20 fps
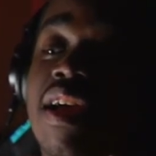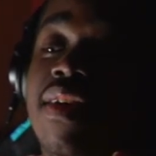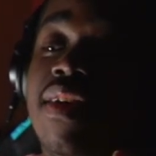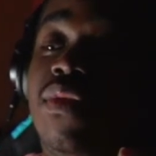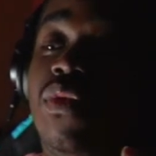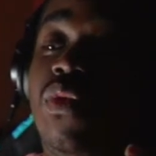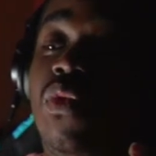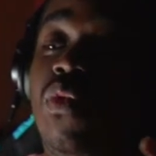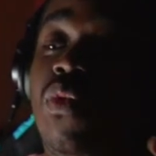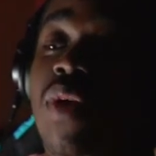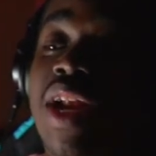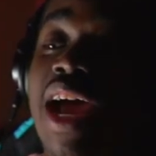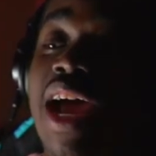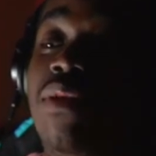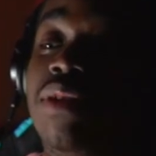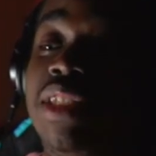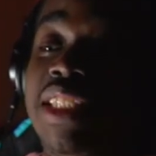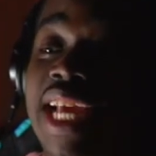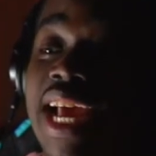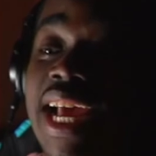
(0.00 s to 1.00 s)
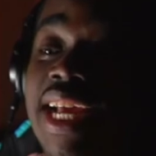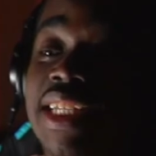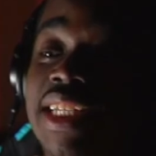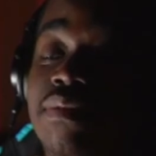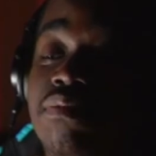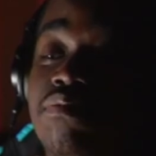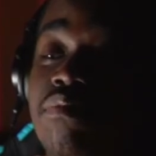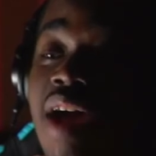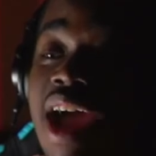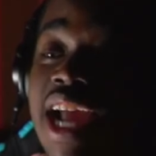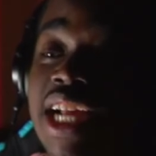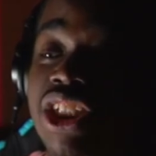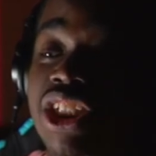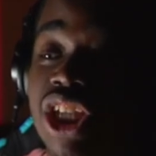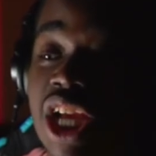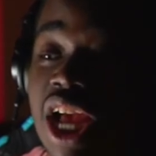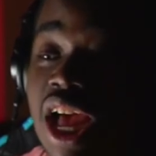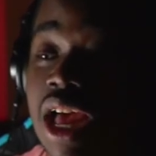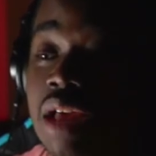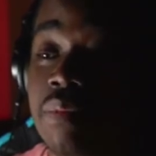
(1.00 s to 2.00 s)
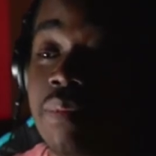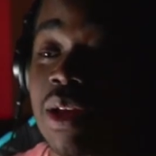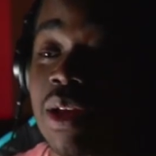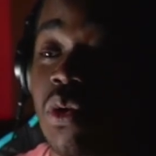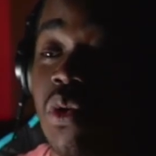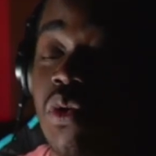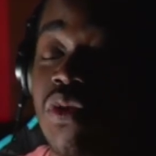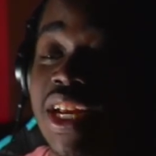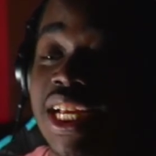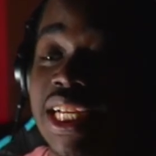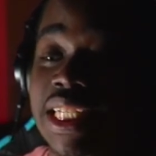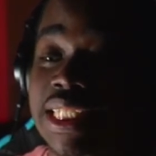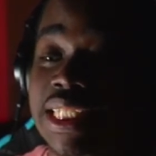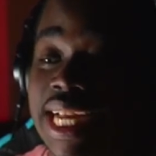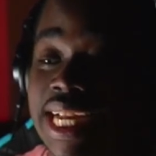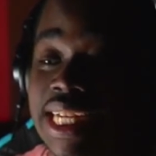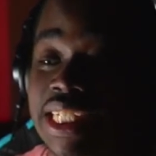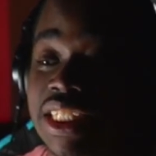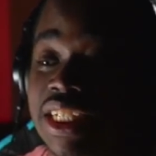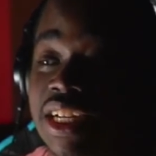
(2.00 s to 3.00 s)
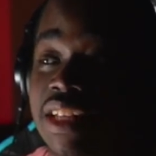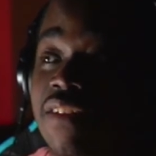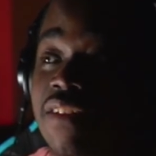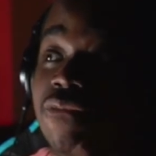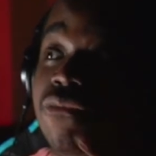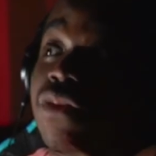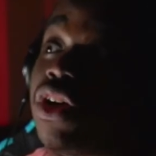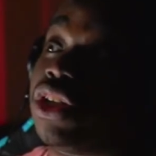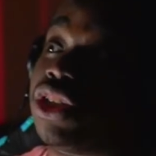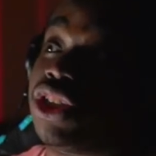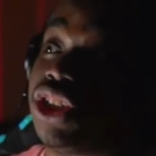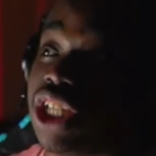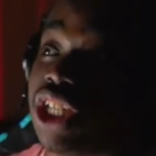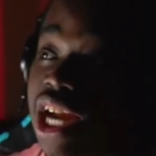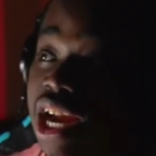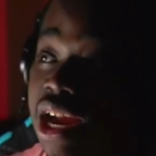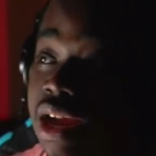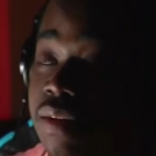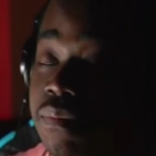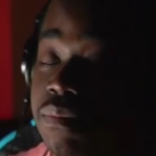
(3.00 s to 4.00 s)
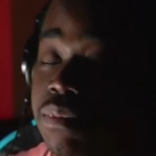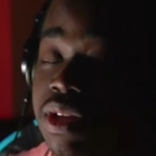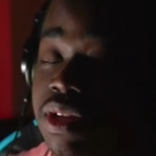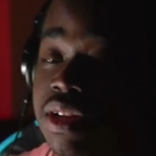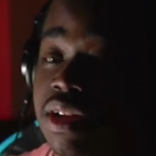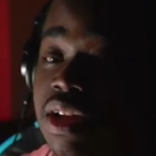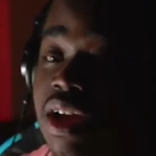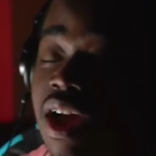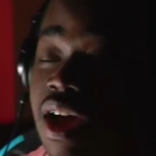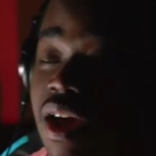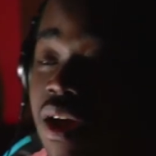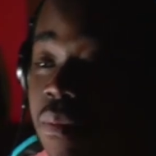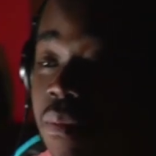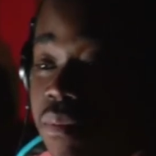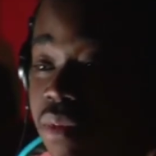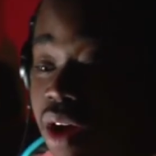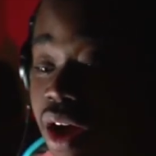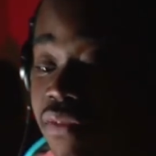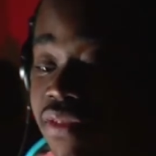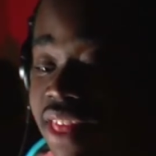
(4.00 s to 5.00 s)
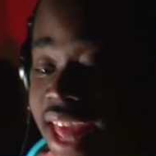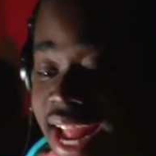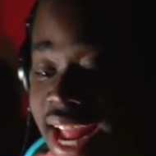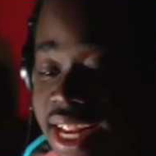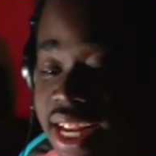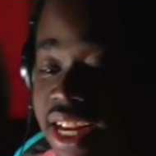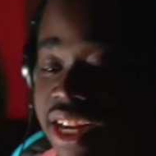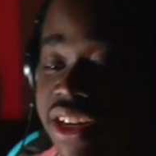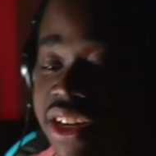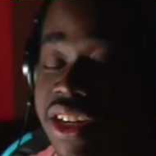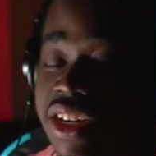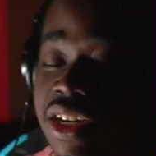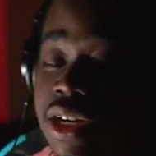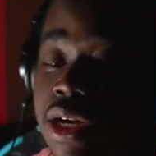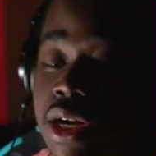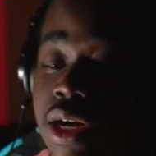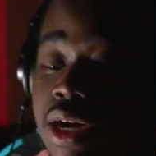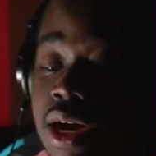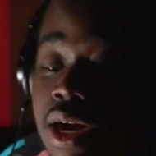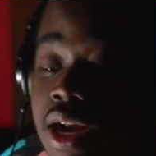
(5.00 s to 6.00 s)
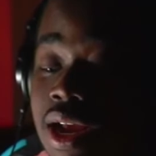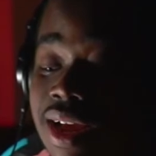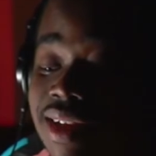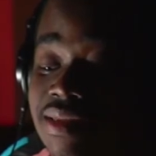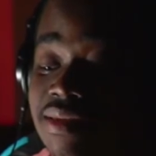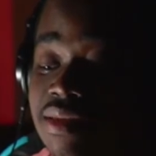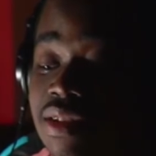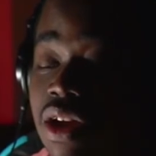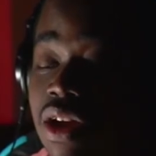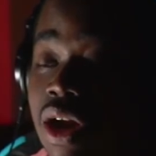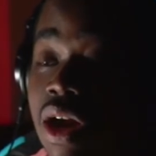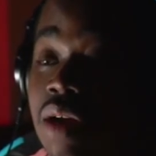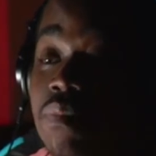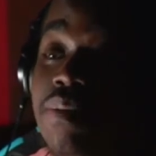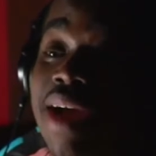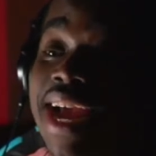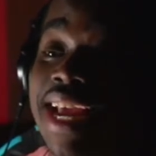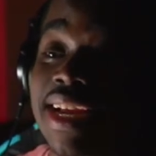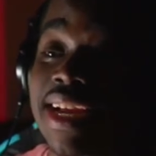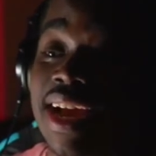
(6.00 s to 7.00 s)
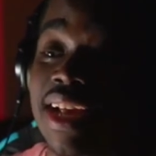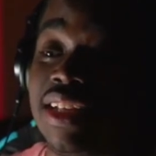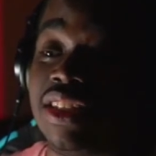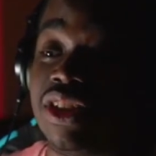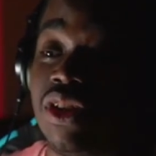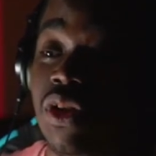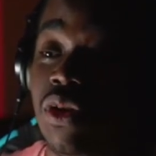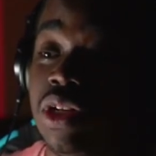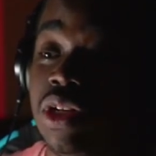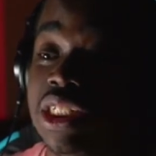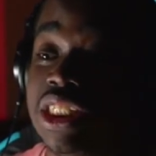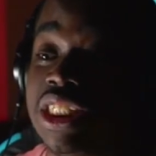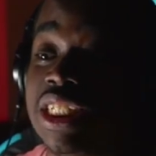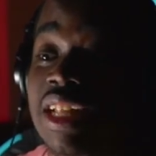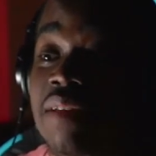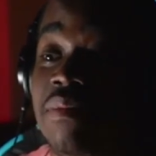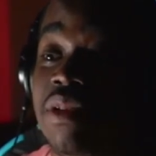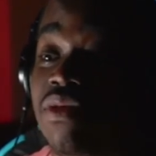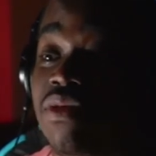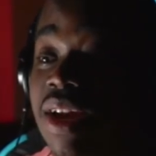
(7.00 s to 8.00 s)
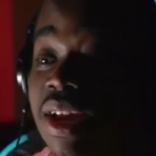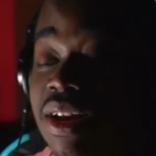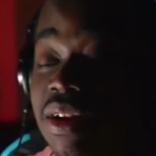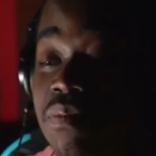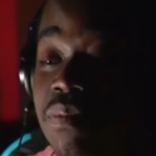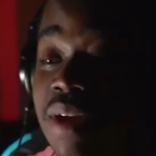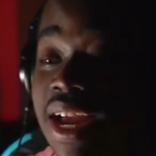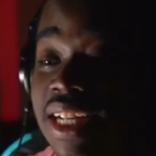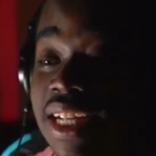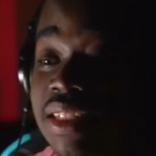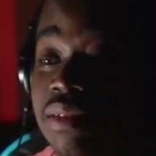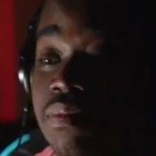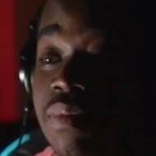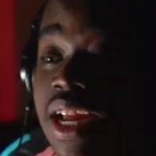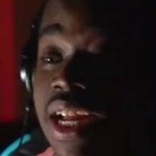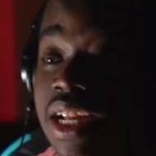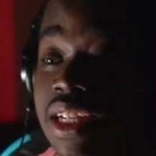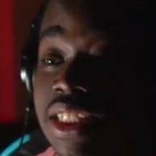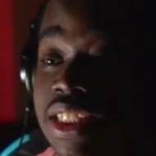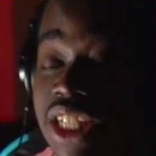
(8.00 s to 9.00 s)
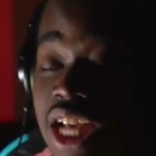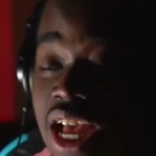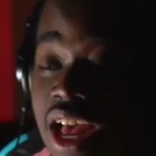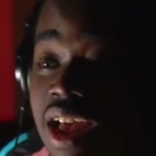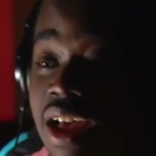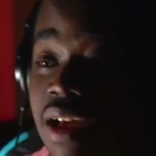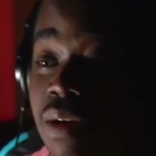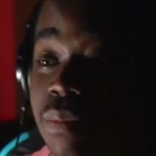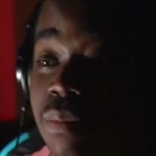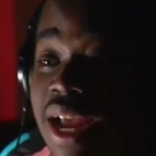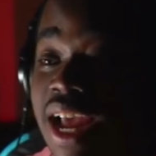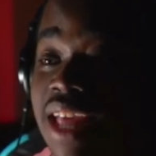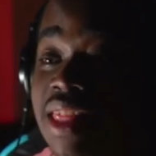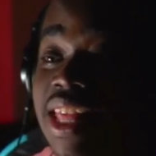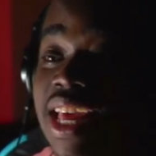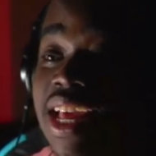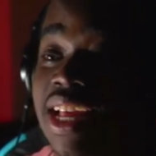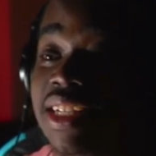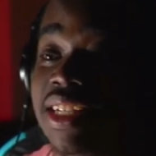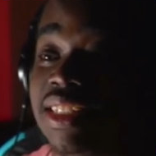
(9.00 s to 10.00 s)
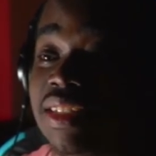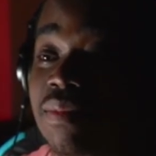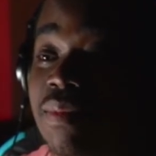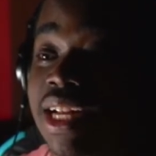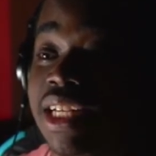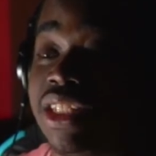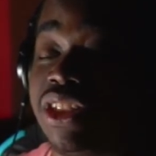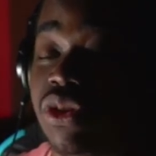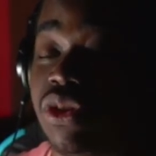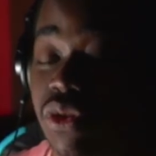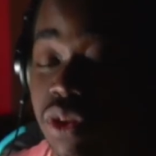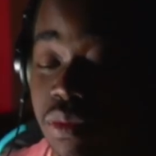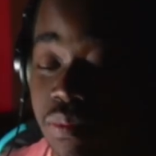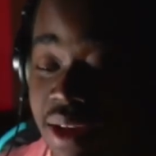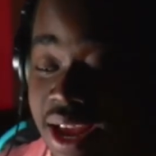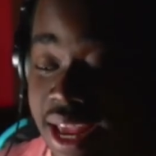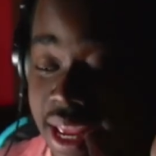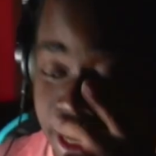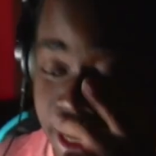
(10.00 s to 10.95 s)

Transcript: when I was at my job at orientation, the first job of that year, her bike got stolen. She let me ride her bike to my job, and then somebody stole the bike.